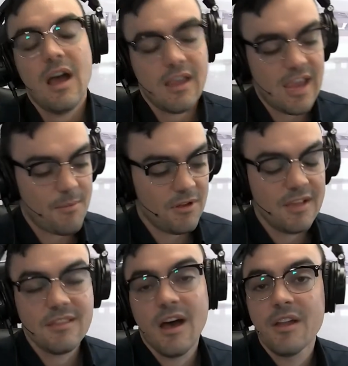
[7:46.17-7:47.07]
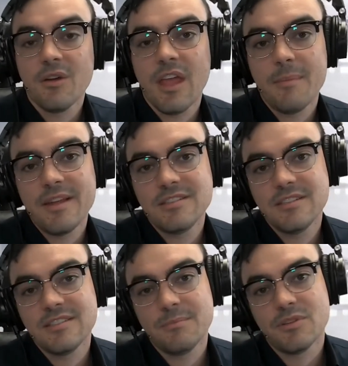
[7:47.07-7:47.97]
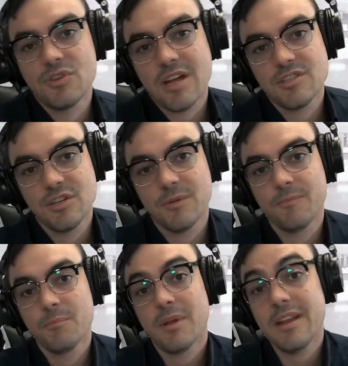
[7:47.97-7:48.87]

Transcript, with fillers: A camera like the HuddleCam H D SimpleTrack two.